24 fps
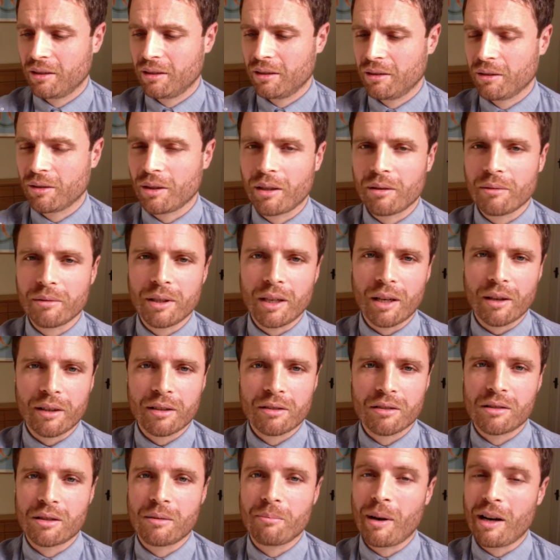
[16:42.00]
Although,
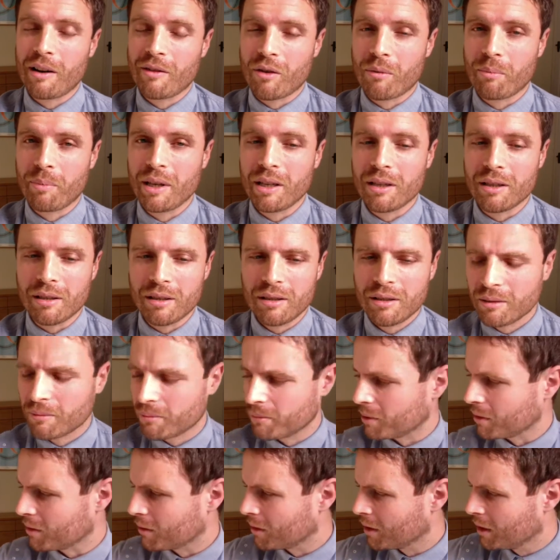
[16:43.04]
that's just a matter of opinion,
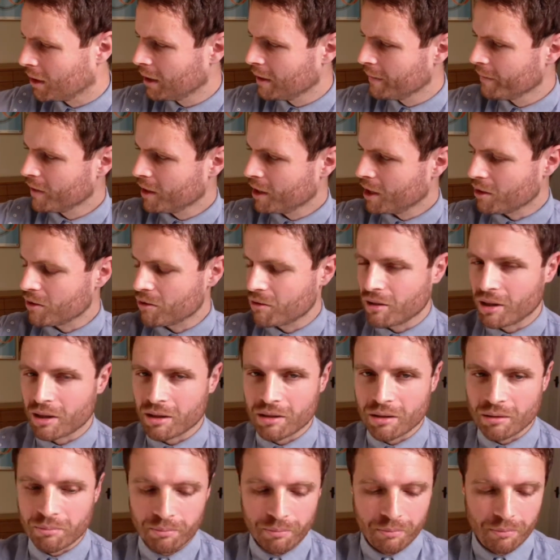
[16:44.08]
but interesting
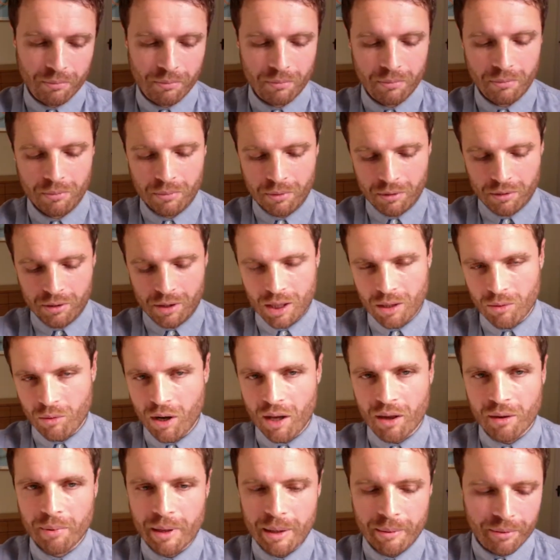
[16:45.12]
to see what
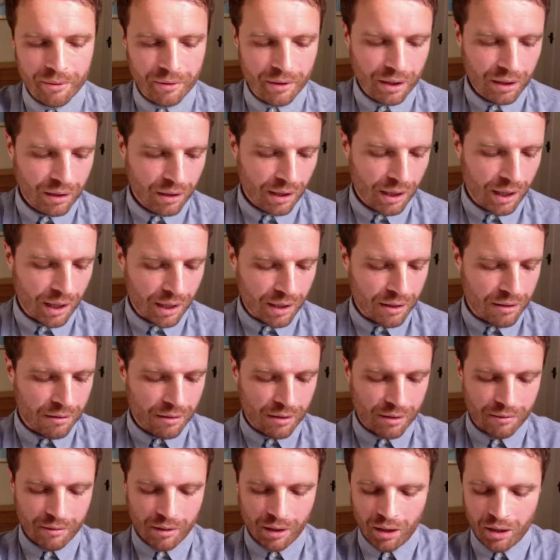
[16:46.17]
other people think. And
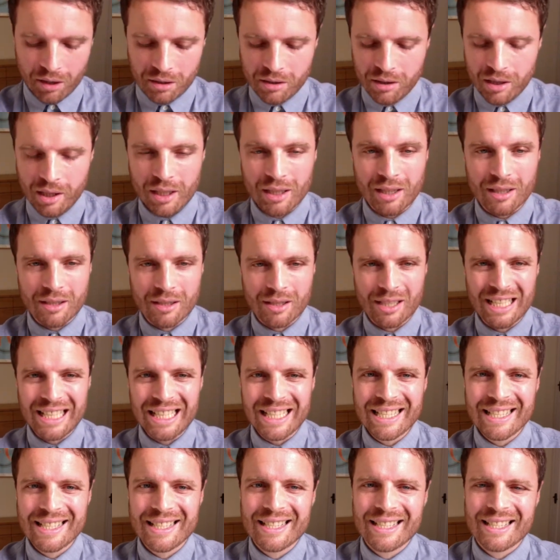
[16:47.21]
lastly, in the
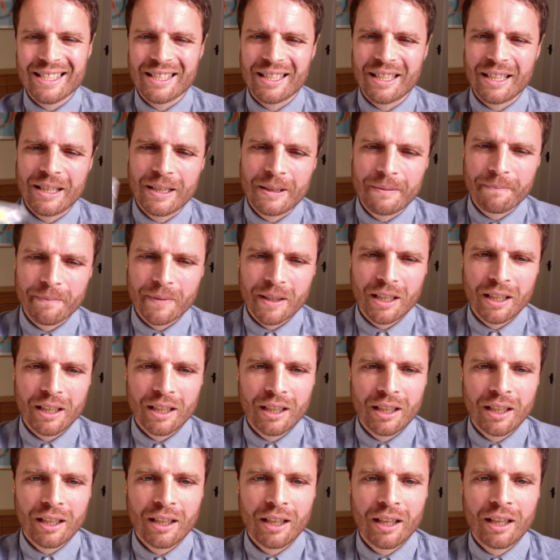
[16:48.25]
C's,
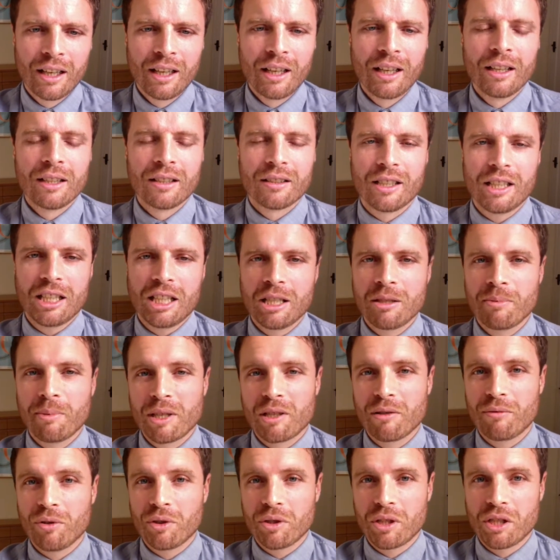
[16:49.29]
CT
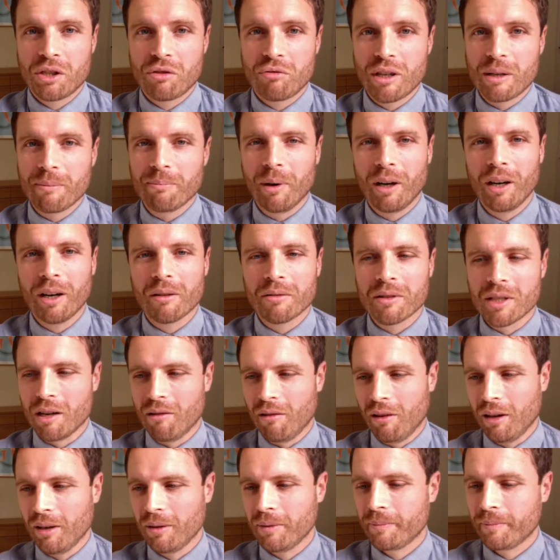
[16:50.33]
Special Forces 3
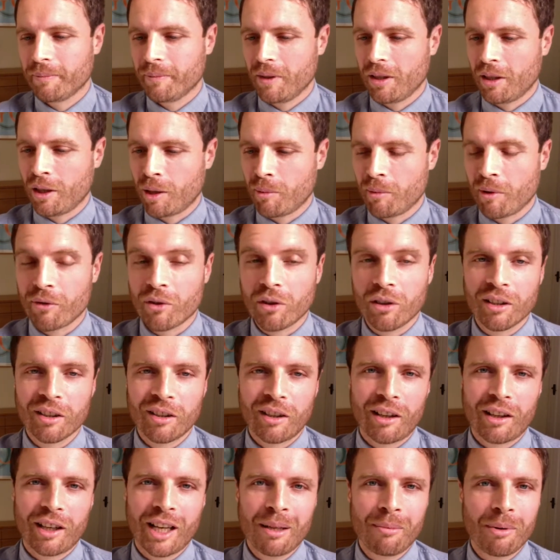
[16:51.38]
Bioterror. I've got a
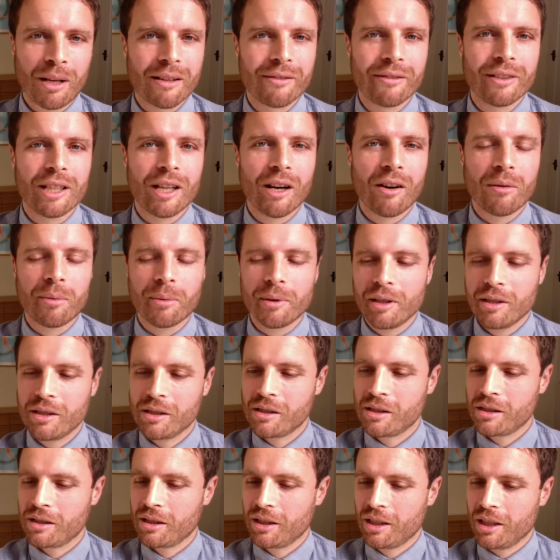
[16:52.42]
gameplay video for
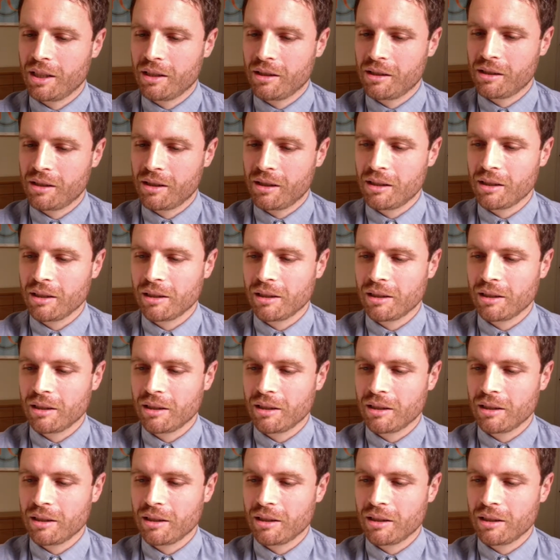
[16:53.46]
this. It's